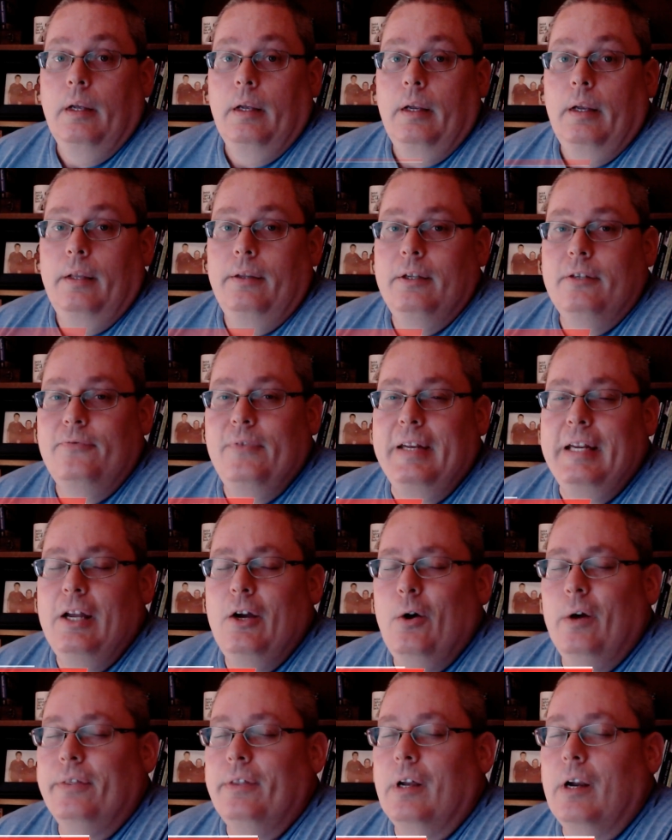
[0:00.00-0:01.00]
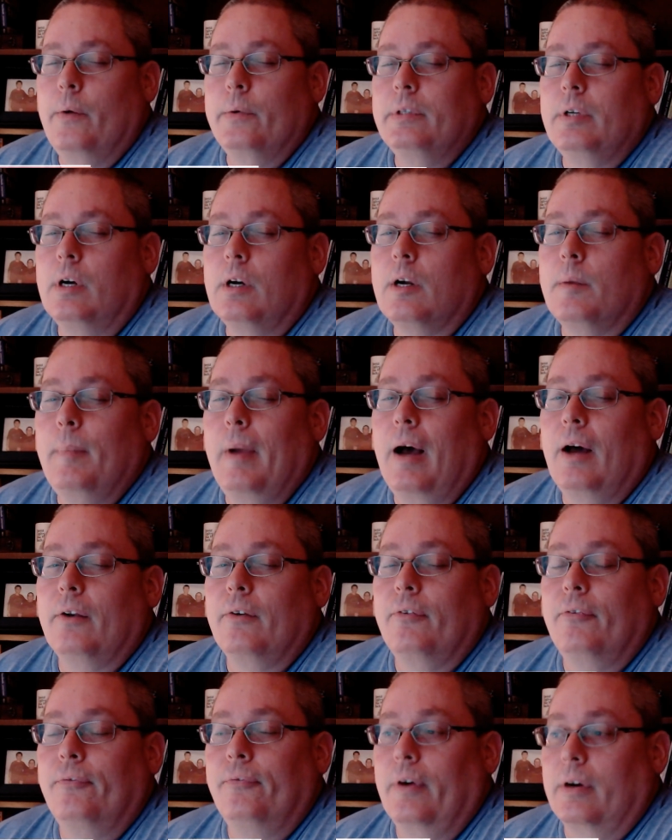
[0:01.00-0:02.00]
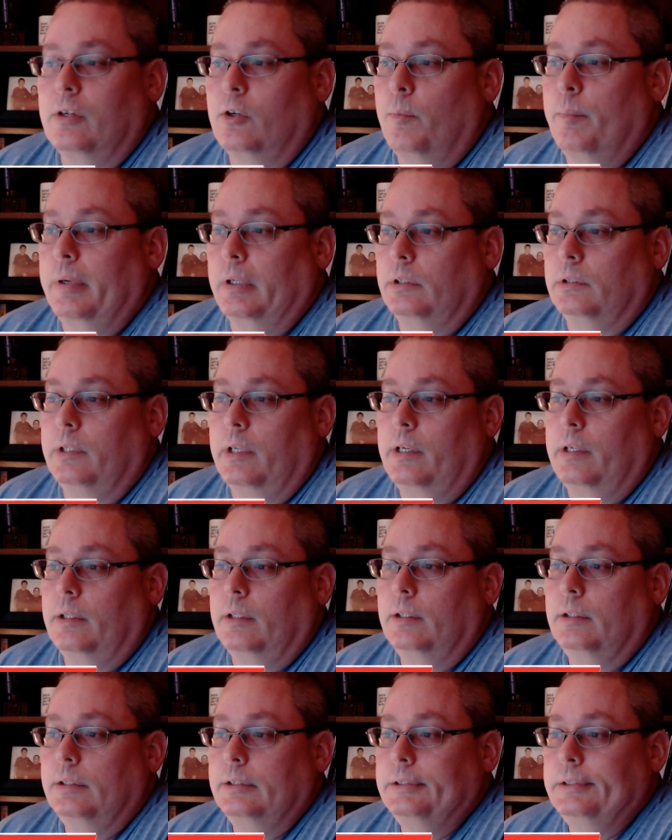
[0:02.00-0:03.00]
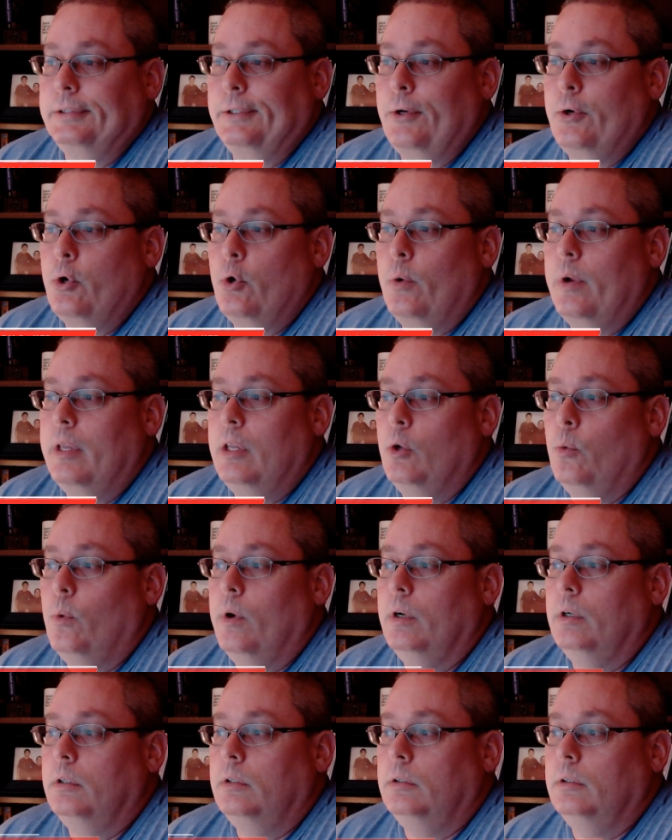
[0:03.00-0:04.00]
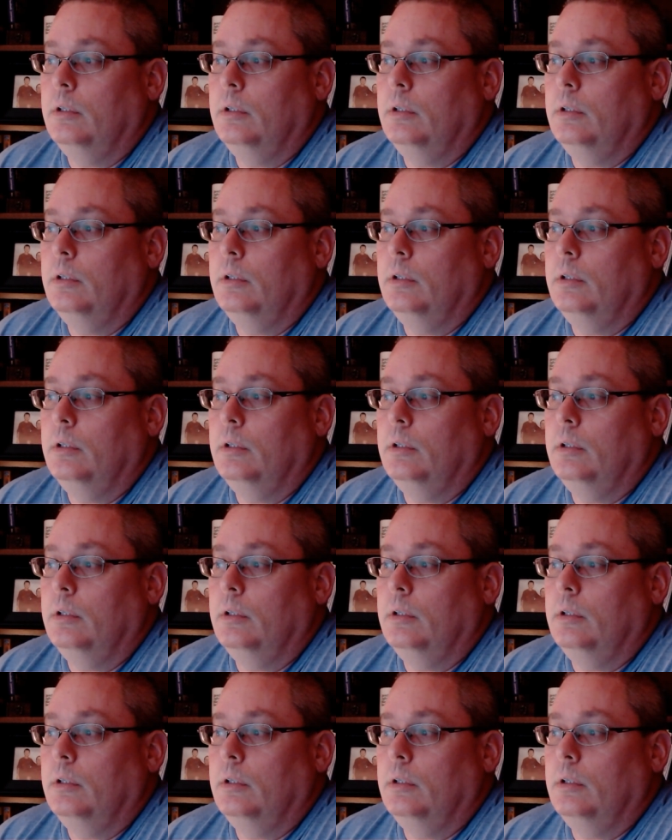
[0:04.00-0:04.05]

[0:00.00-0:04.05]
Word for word: In this video, I thought I would talk about funnel building. So in the world